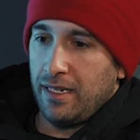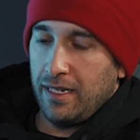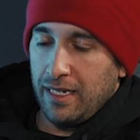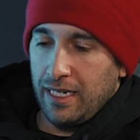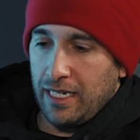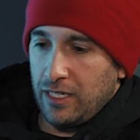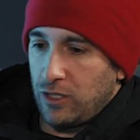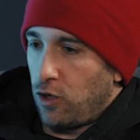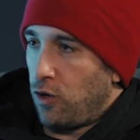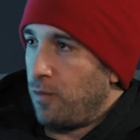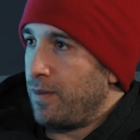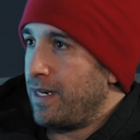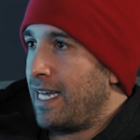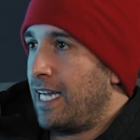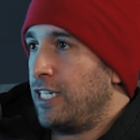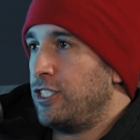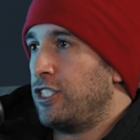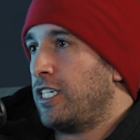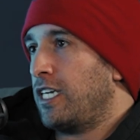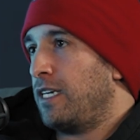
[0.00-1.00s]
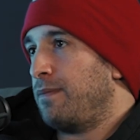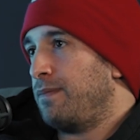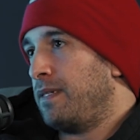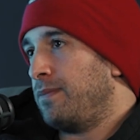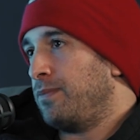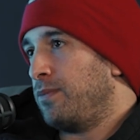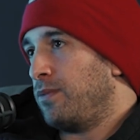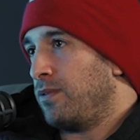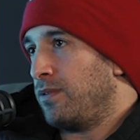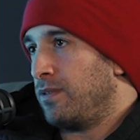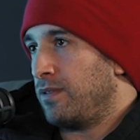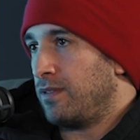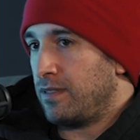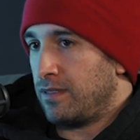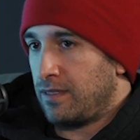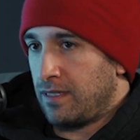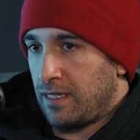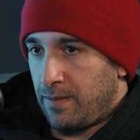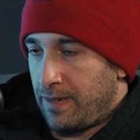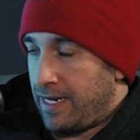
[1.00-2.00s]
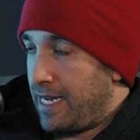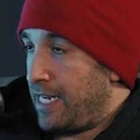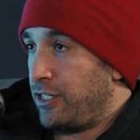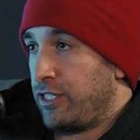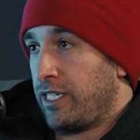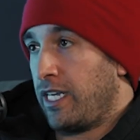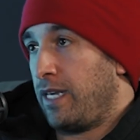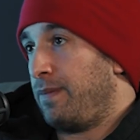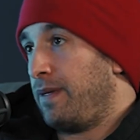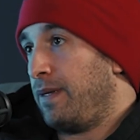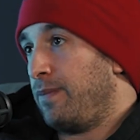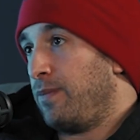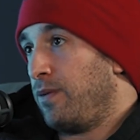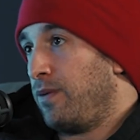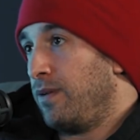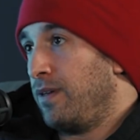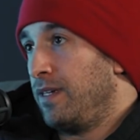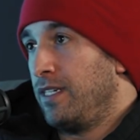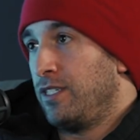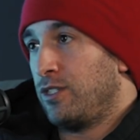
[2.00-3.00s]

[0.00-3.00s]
He told me to educate people. I'm going to educate people.